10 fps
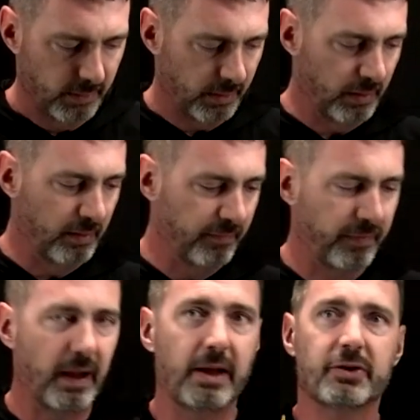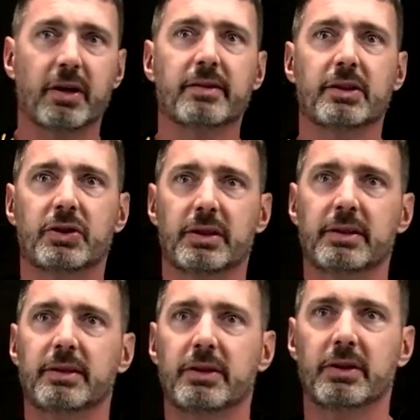of that
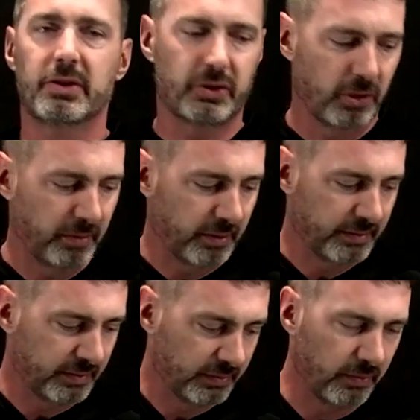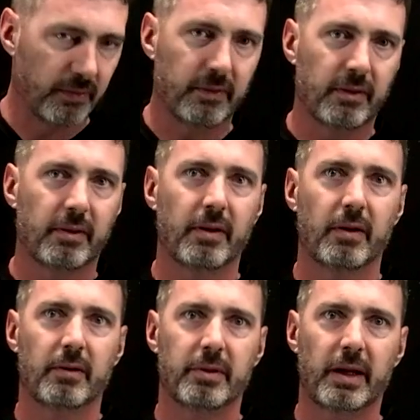transition to turbulence. And so
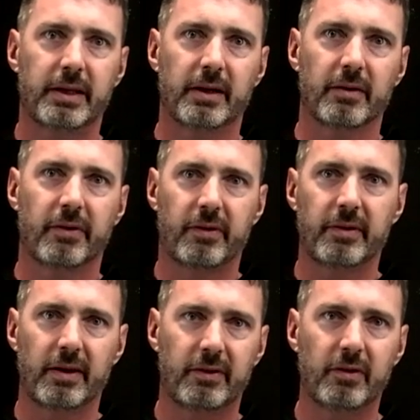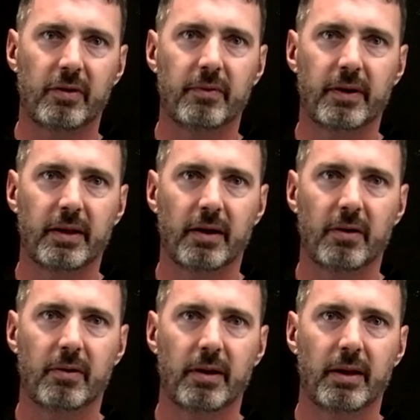got here, this is a nice YouTube video.